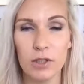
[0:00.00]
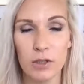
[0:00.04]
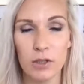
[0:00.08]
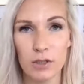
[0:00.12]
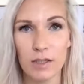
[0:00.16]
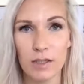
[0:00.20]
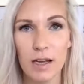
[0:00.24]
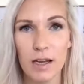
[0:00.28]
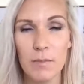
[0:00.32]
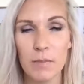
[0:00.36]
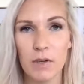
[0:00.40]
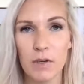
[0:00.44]

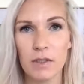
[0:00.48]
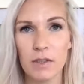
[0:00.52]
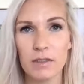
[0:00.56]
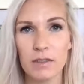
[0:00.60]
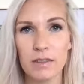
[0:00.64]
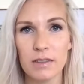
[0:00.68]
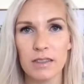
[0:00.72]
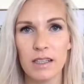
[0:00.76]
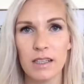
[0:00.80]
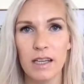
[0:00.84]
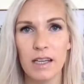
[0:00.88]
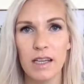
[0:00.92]

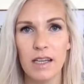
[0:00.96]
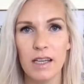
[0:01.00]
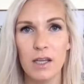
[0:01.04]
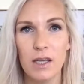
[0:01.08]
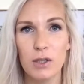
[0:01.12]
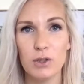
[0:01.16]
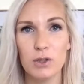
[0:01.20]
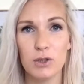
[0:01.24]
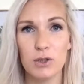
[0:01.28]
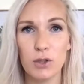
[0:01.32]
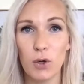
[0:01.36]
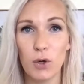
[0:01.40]
numbers
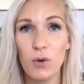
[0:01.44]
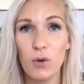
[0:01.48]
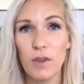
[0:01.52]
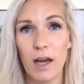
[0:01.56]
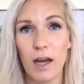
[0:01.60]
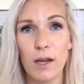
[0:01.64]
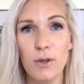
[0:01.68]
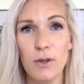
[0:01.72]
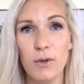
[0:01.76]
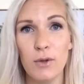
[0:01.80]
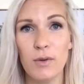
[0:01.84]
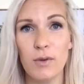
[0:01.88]
so
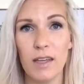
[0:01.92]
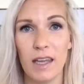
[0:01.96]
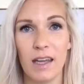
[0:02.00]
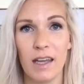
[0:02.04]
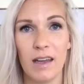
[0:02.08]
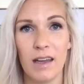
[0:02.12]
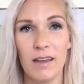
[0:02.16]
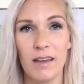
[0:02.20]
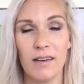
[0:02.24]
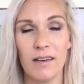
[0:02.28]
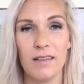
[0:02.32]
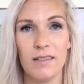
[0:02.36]
that you
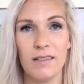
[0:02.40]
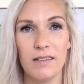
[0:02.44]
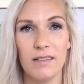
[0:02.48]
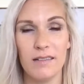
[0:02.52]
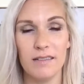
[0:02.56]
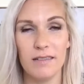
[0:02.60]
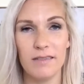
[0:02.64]
can